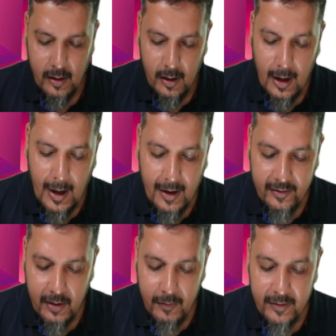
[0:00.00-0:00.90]

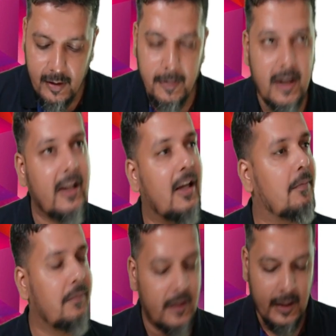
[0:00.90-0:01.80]
RCM will separately come.
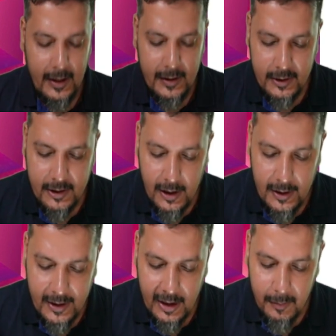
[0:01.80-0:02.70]
In the third
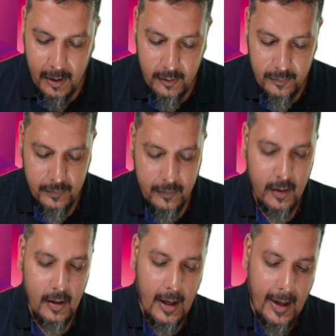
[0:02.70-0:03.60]
table,
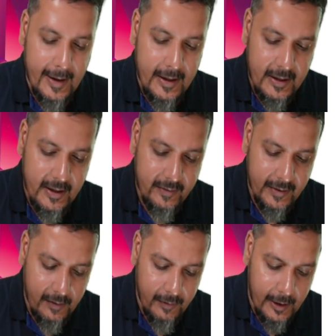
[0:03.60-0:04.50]
ITC
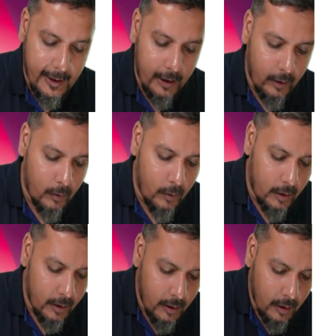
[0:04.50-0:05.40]
will include
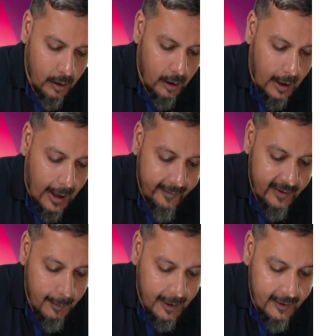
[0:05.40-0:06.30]

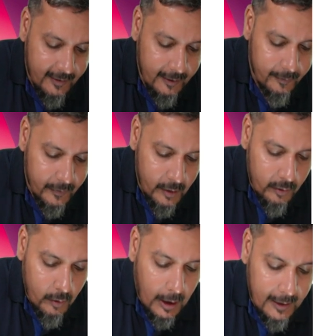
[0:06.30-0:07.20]
RCM ITC. So
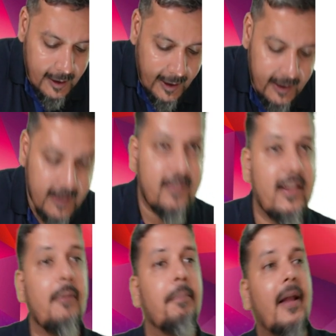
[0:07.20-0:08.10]
other
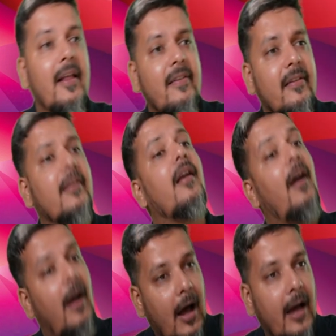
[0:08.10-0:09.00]
ITC plus
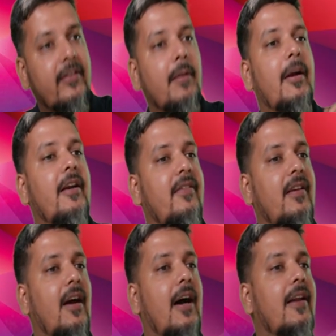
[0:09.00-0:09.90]
RCM ITC.
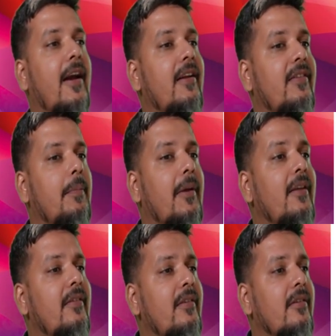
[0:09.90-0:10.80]
Other ITC
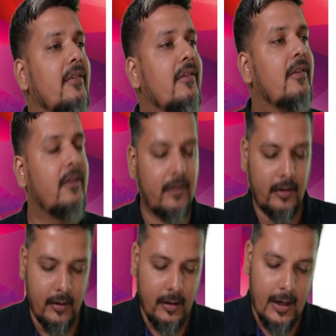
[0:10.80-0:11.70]
plus,
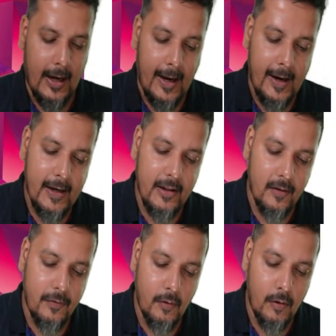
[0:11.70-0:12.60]
and in the
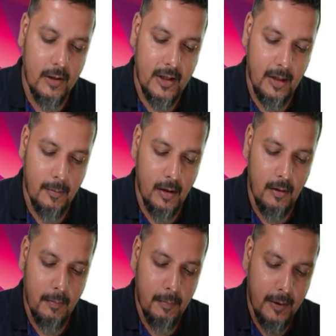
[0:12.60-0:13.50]
fourth table,
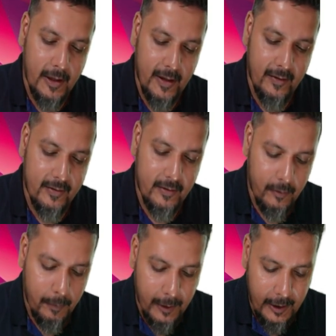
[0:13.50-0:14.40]
please
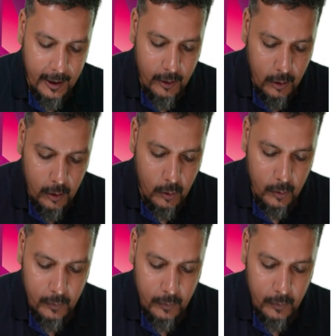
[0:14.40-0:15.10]
split into two.